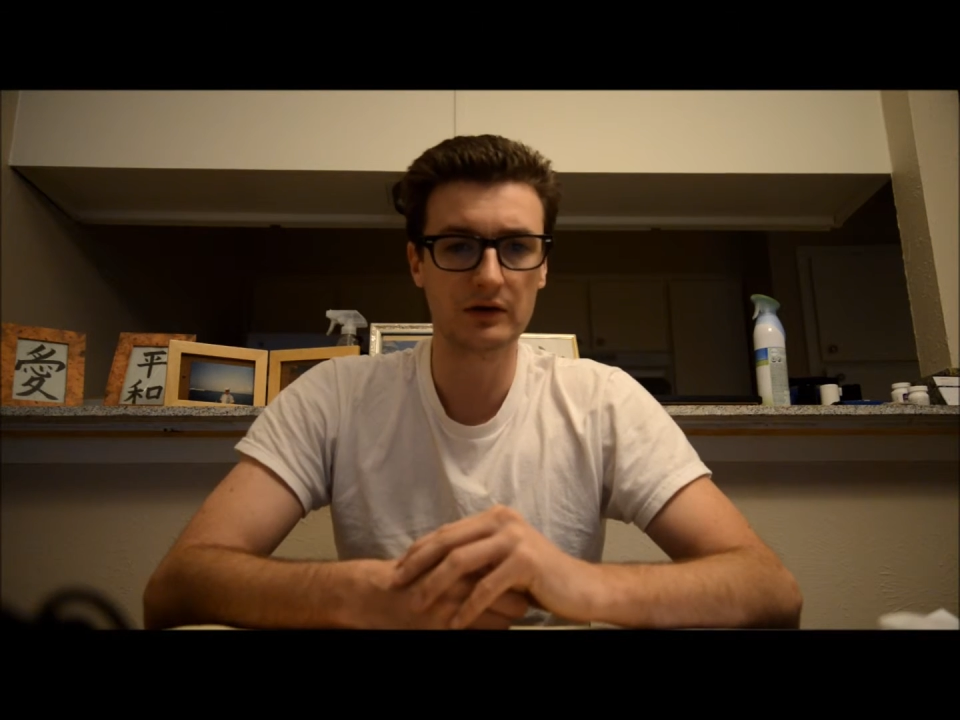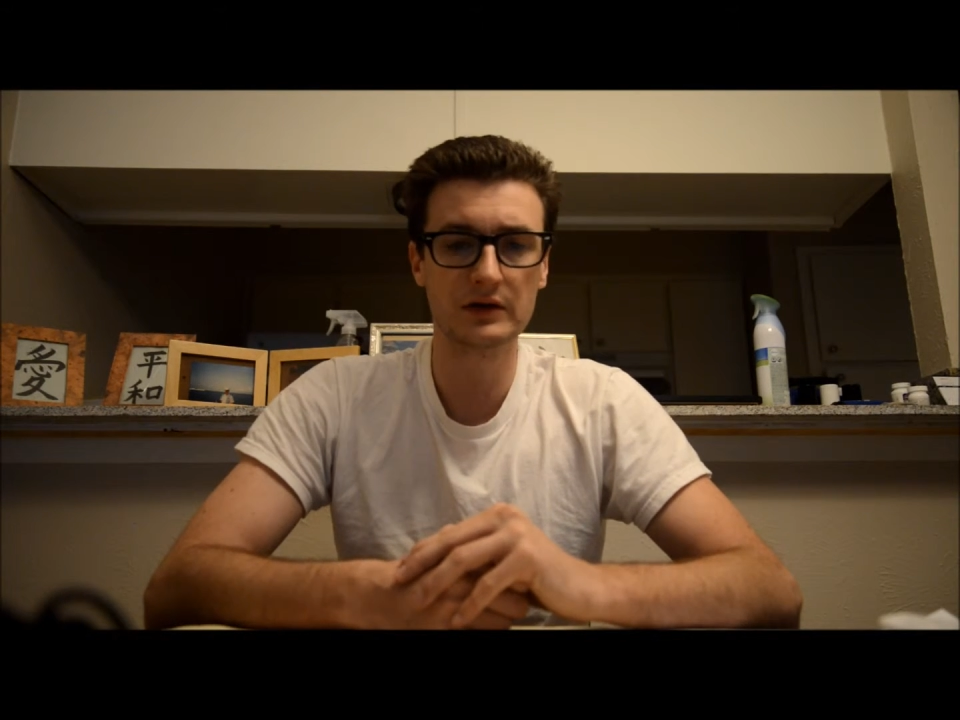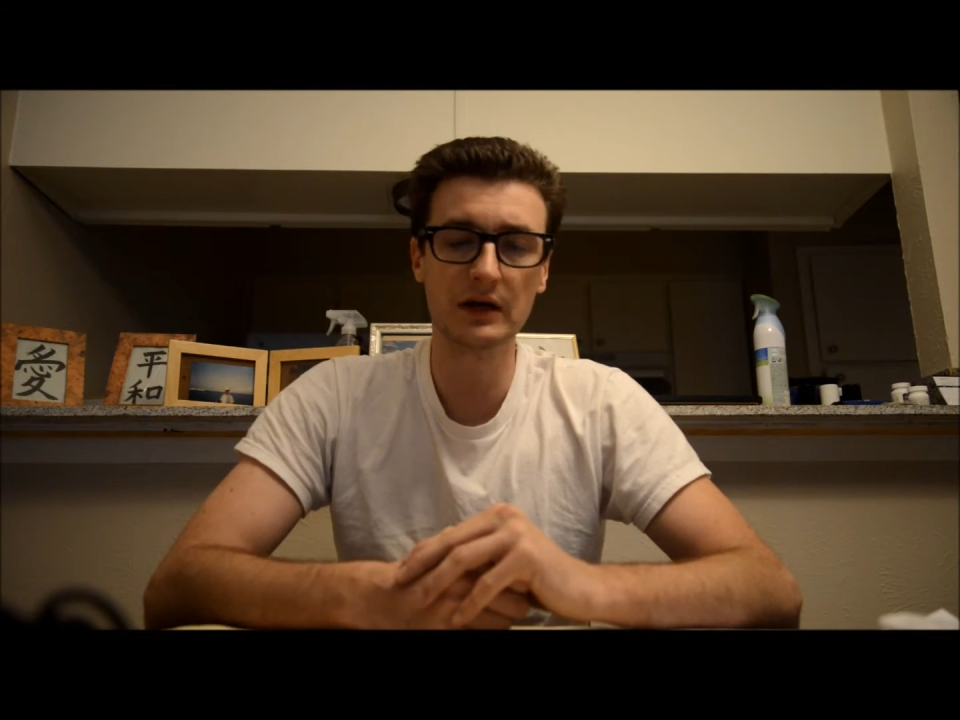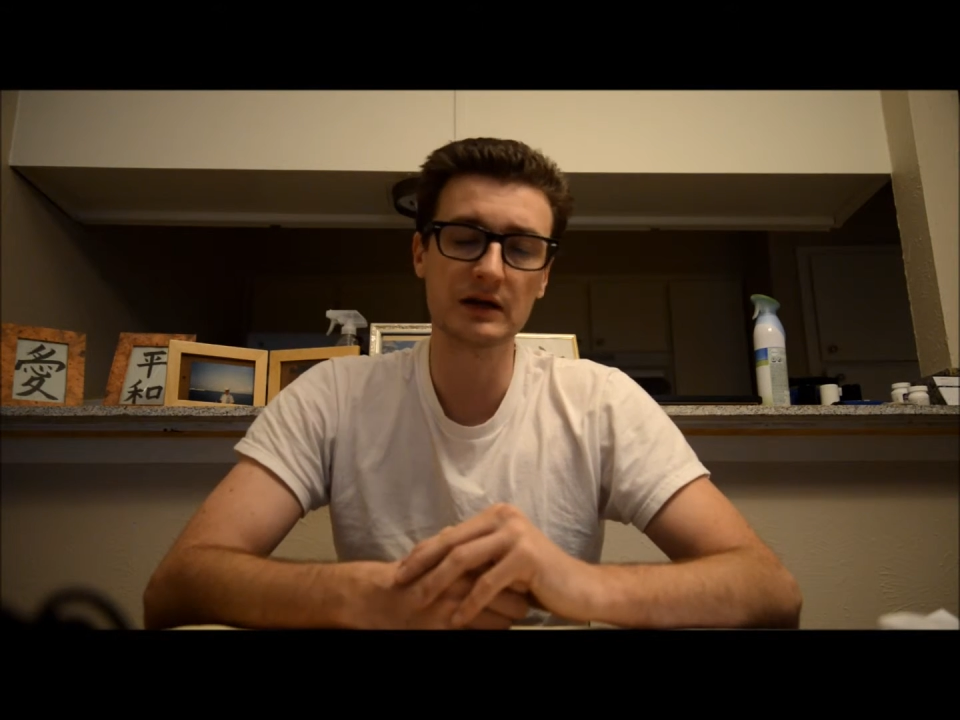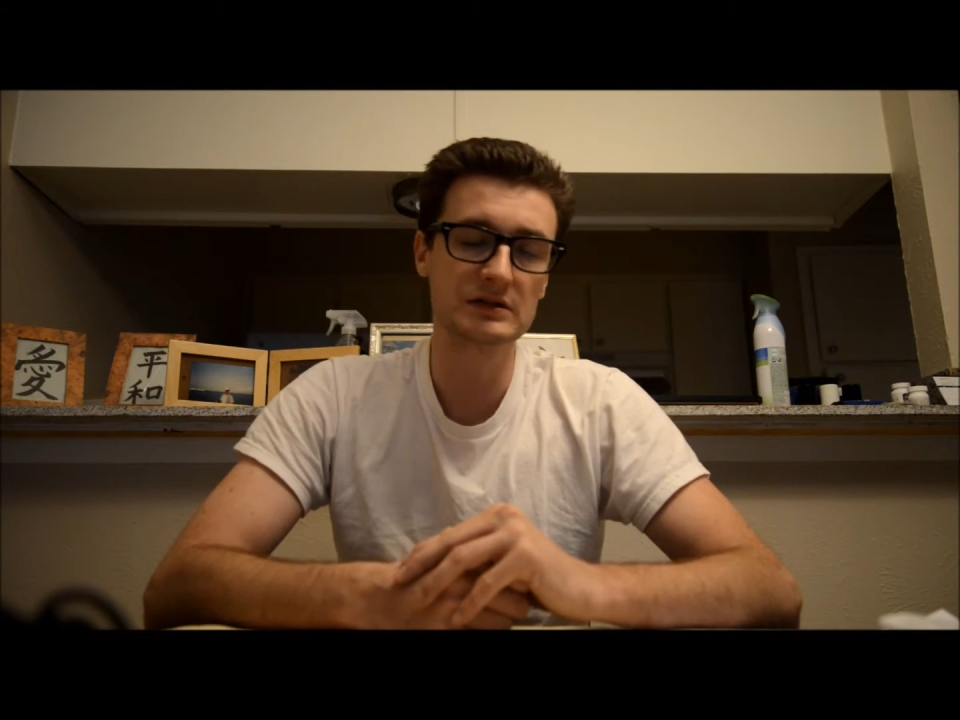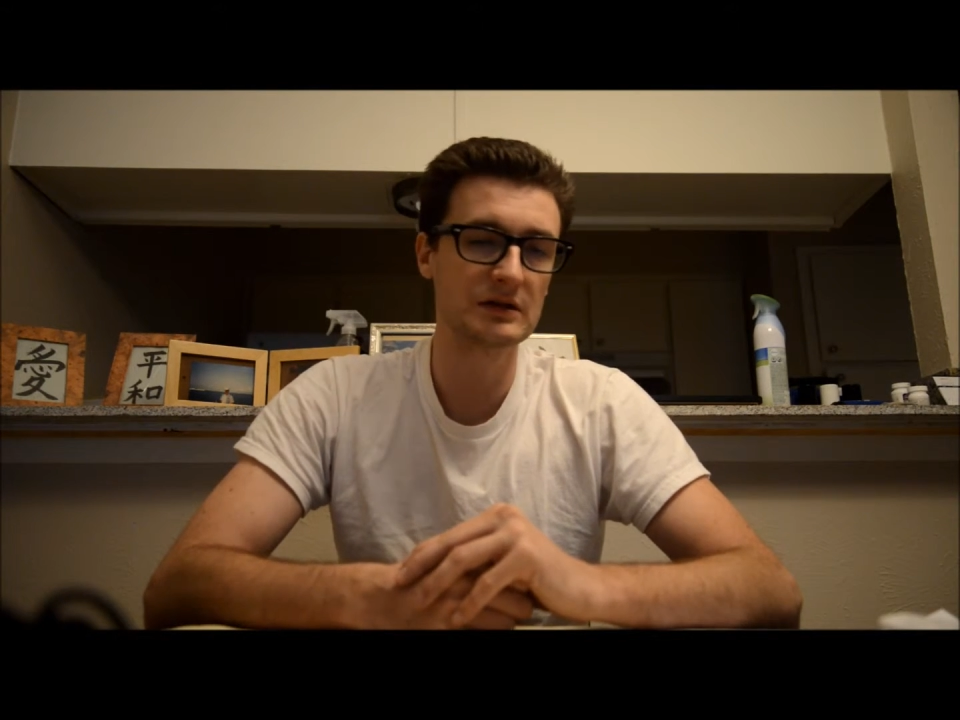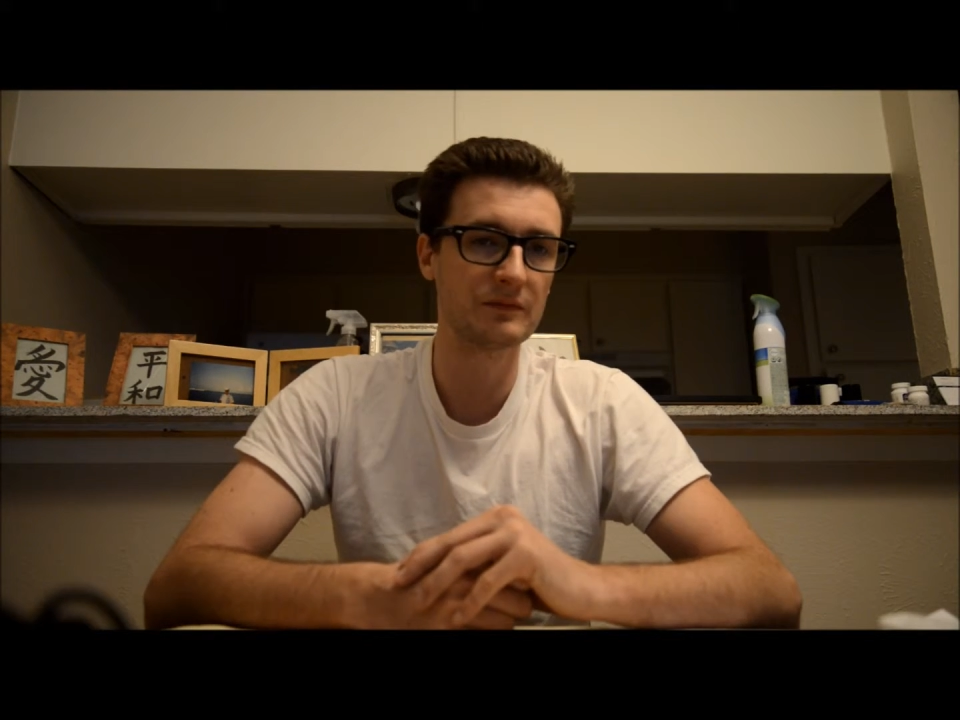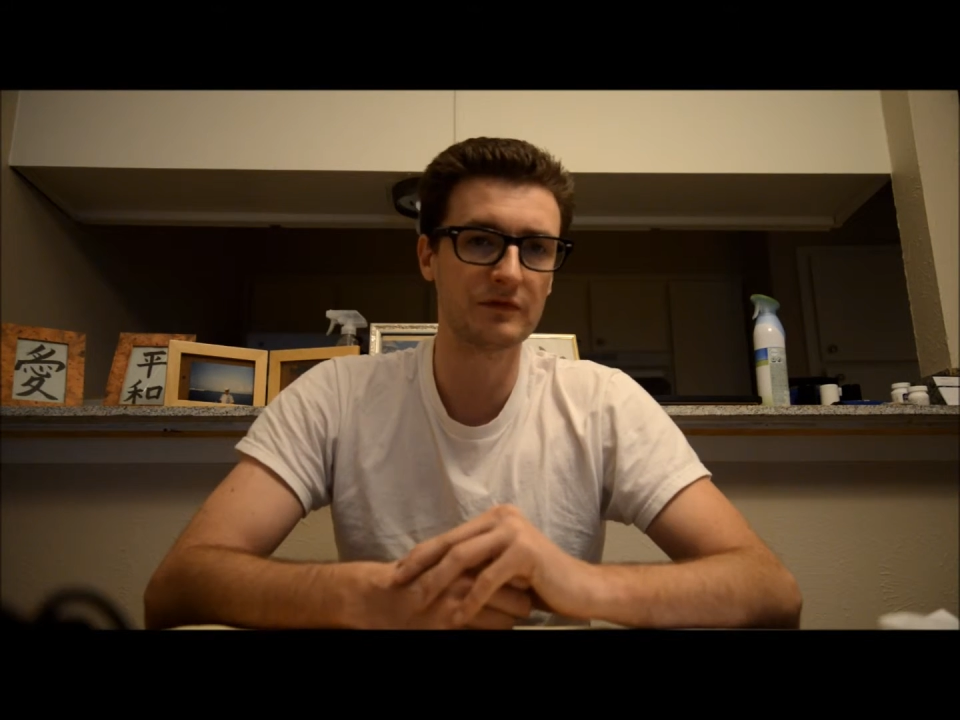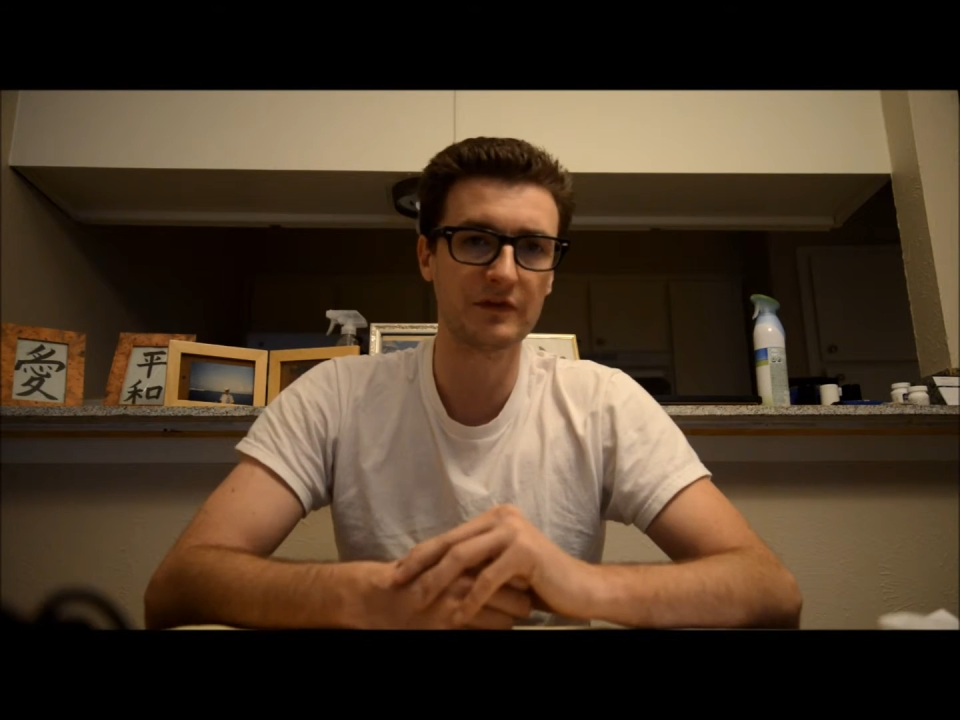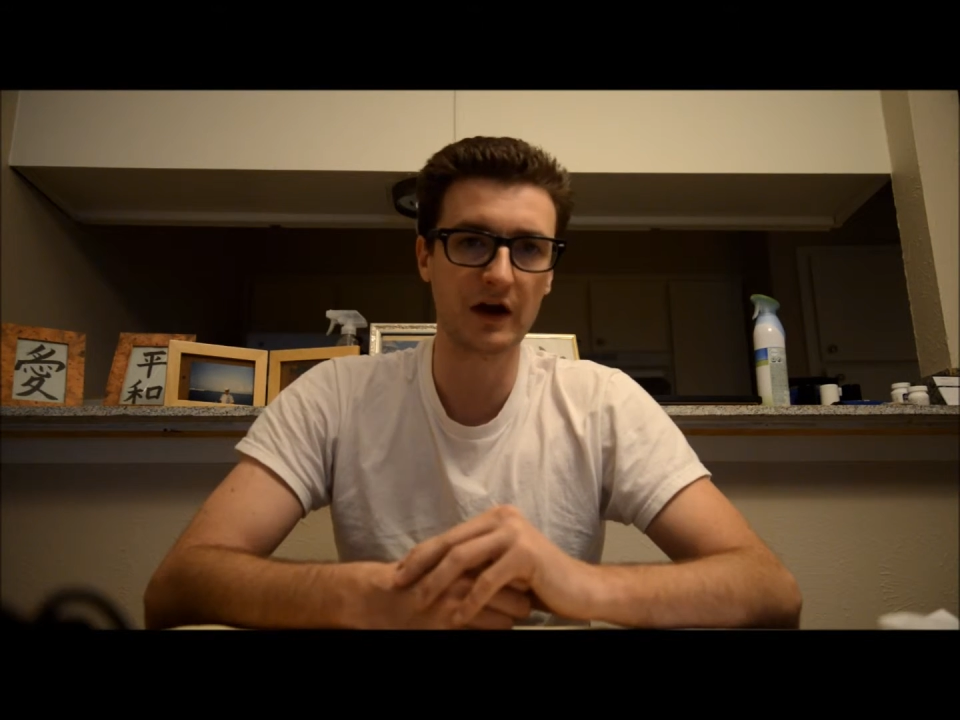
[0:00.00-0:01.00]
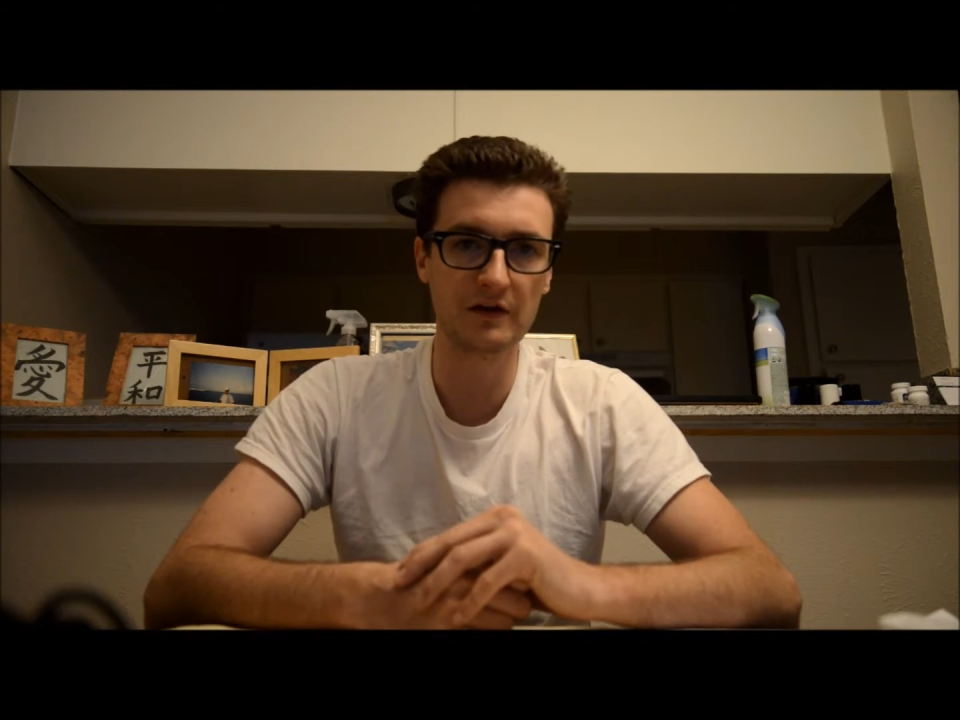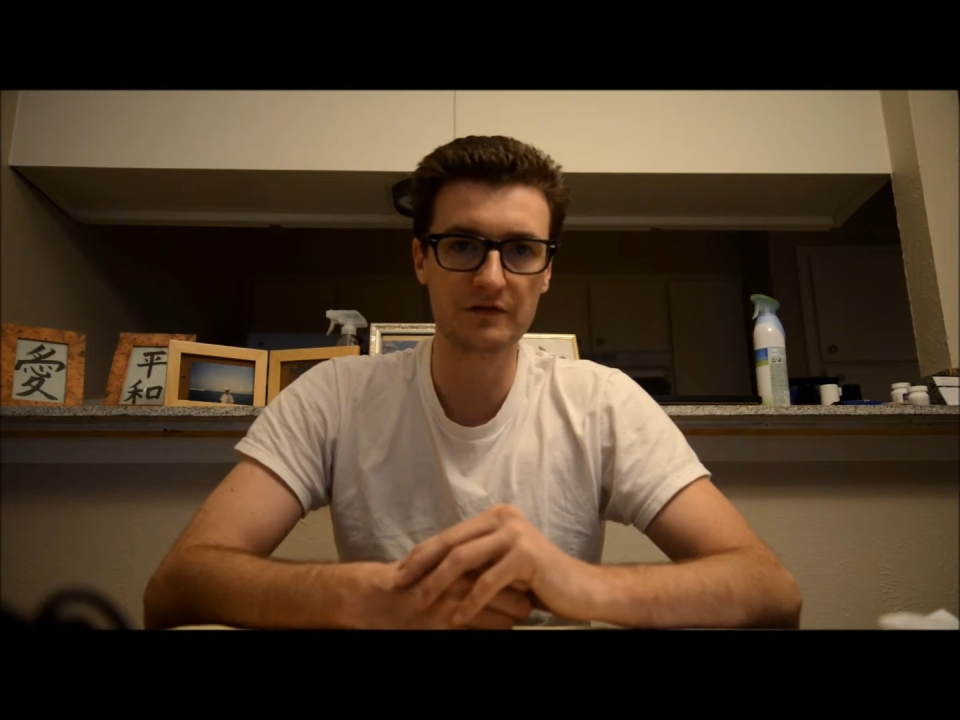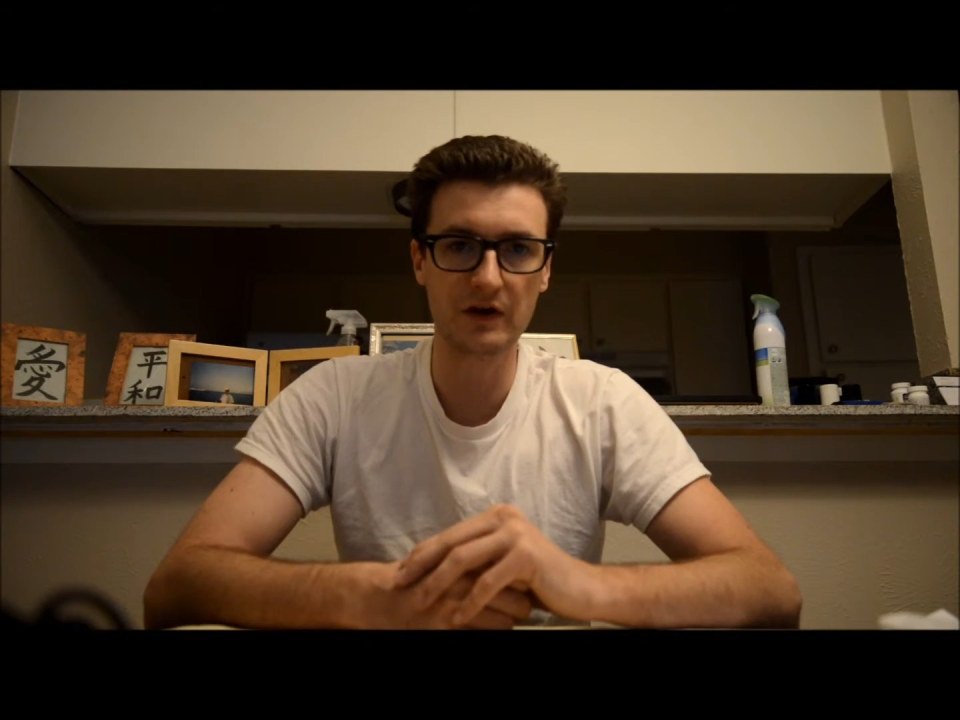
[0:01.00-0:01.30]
getting some very,